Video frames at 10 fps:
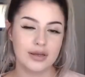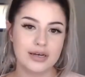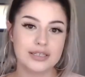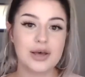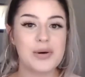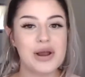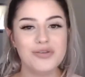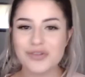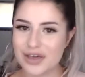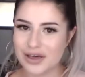So
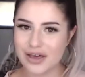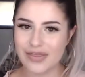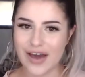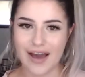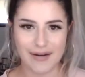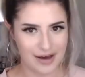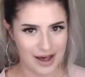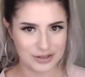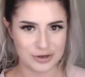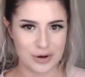another thing that I
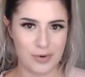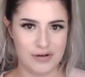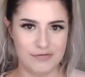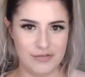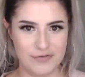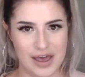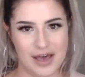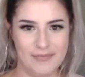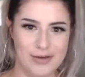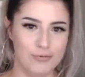got during one of the
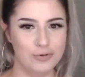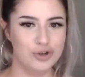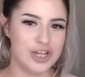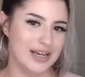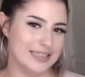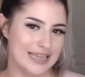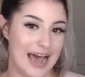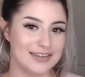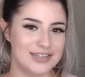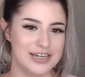VIB Rouge sales
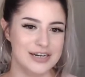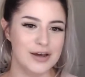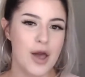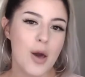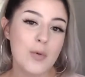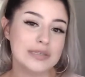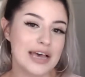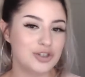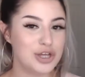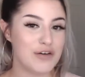last year was
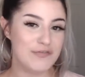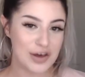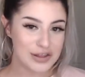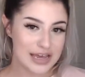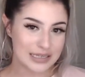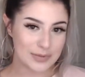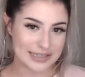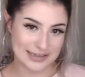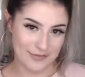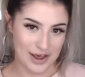actually a fairly
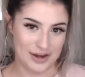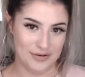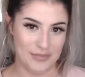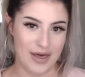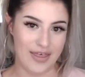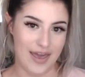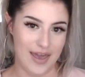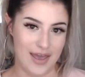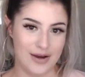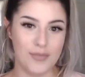expensive item,
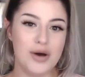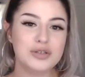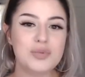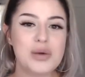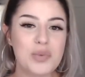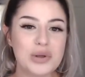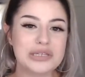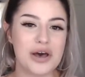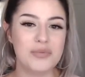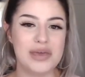and most people
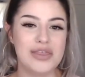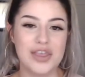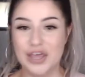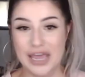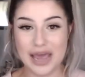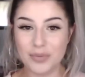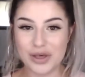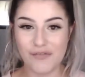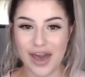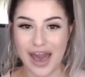tell me that they can't
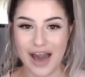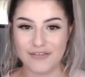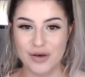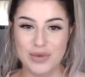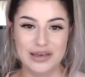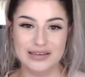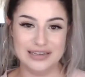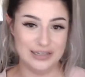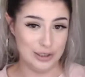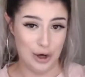believe I have it because
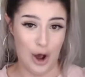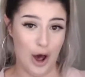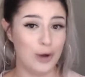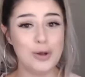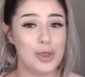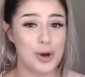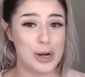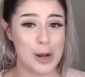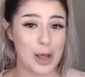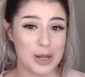it's an
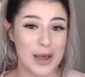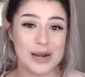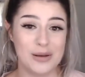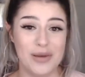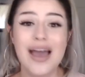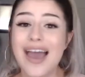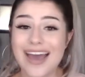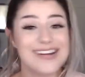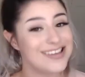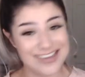$130 item,
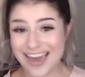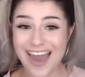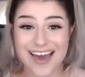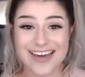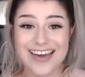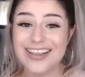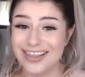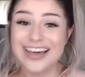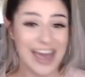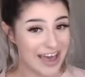and yeah,
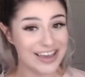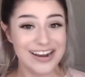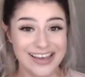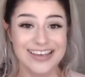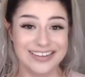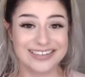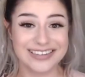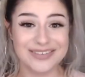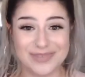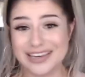like heck it is,
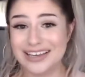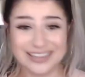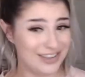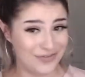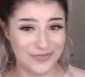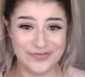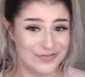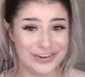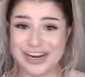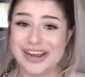because it's
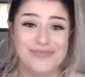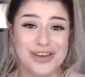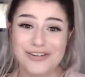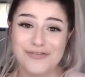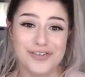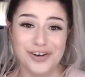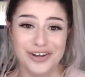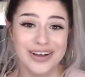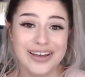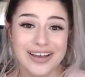freaking
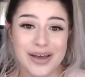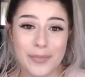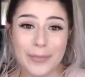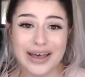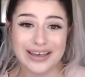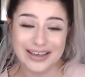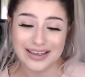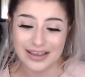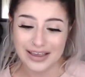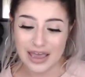beautiful. But
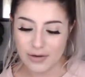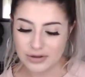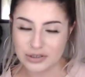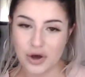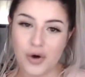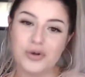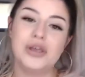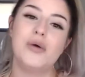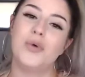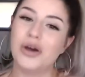it was
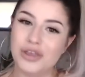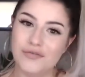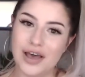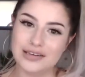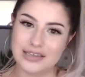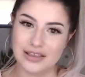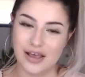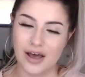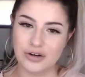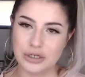totally worth investing the
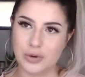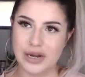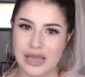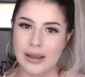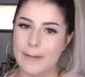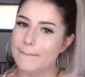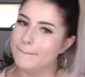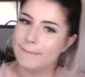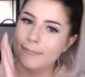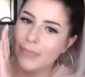$120
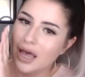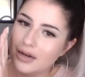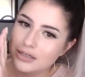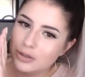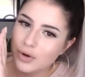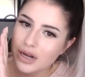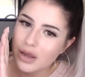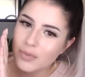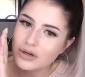minus 20%.